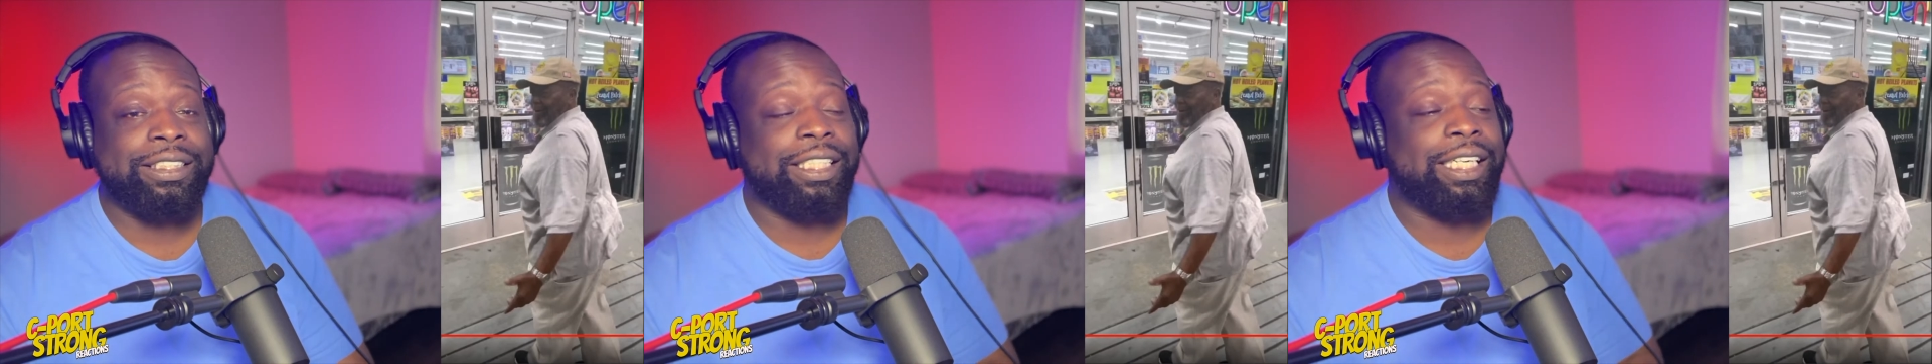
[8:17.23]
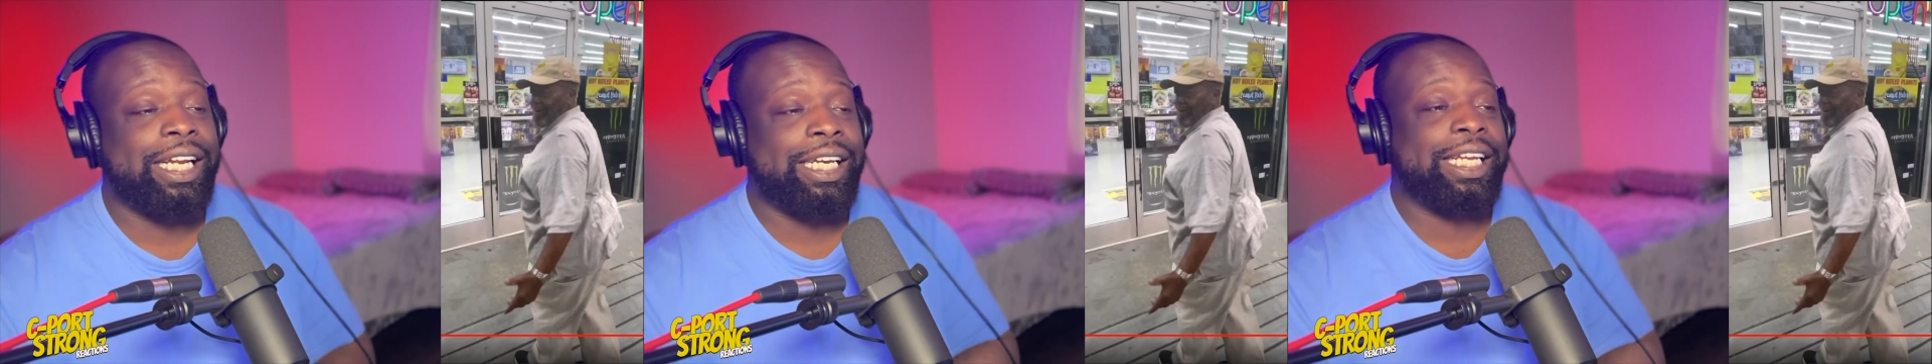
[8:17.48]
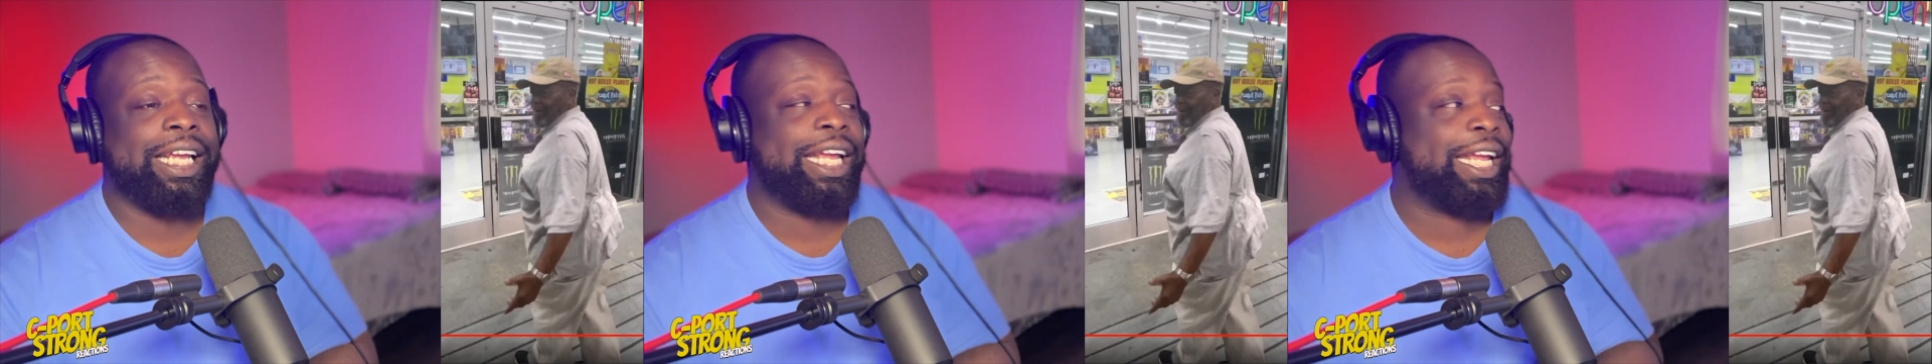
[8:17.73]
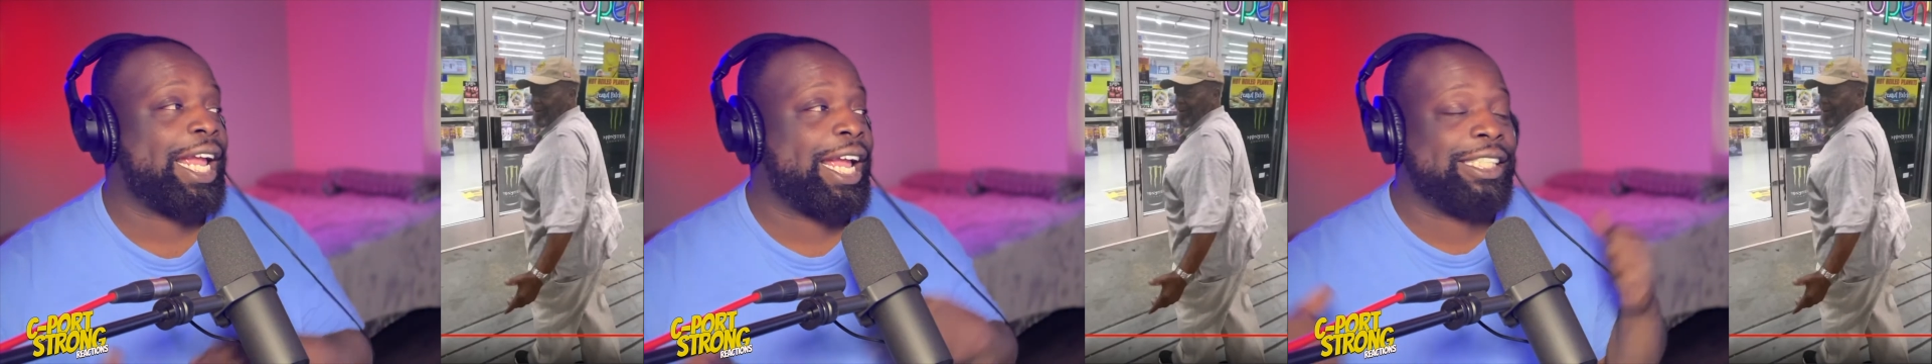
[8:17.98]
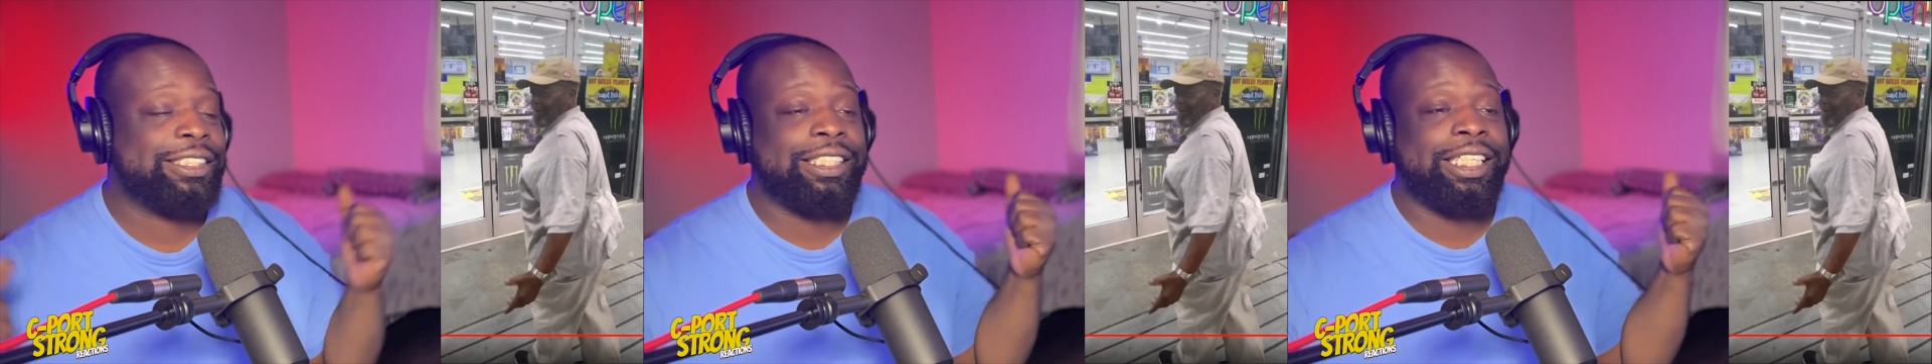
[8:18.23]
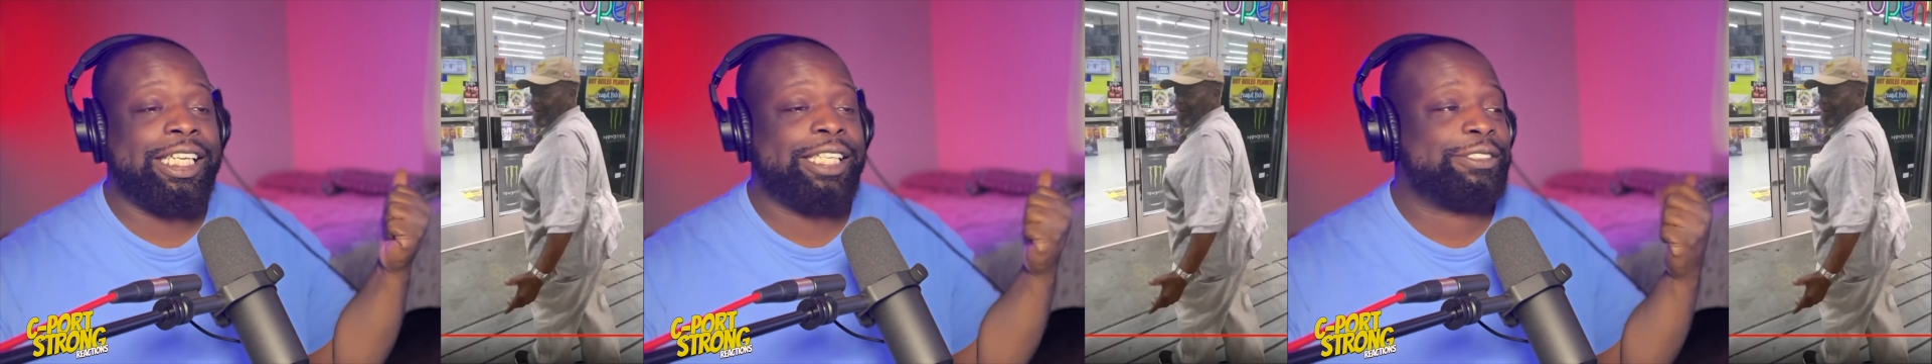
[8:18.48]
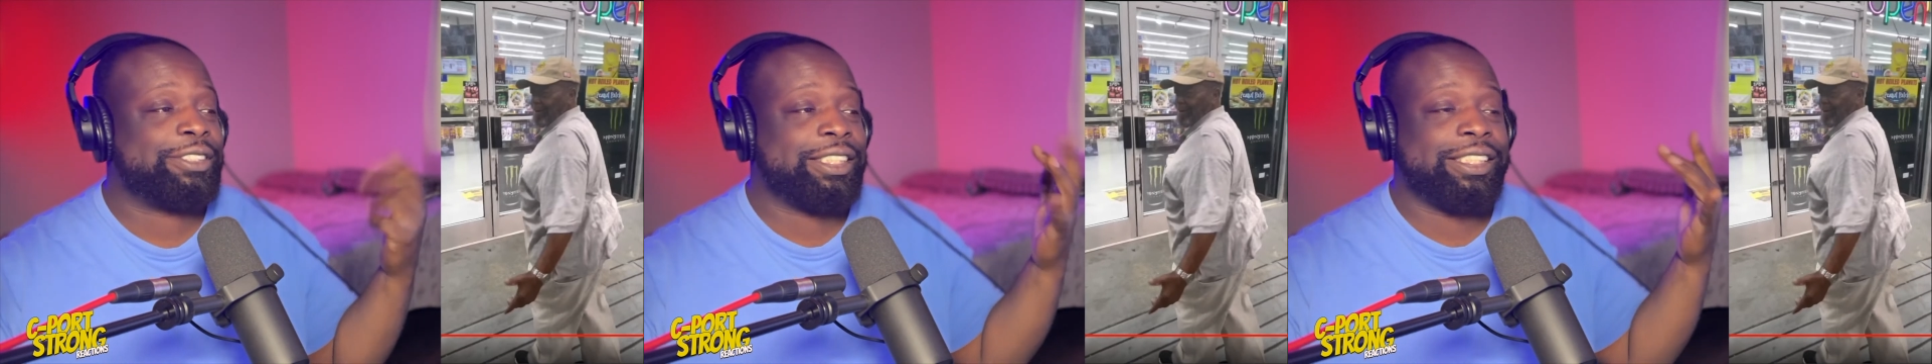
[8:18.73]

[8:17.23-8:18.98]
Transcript: So that nigga ain't had his sleeves.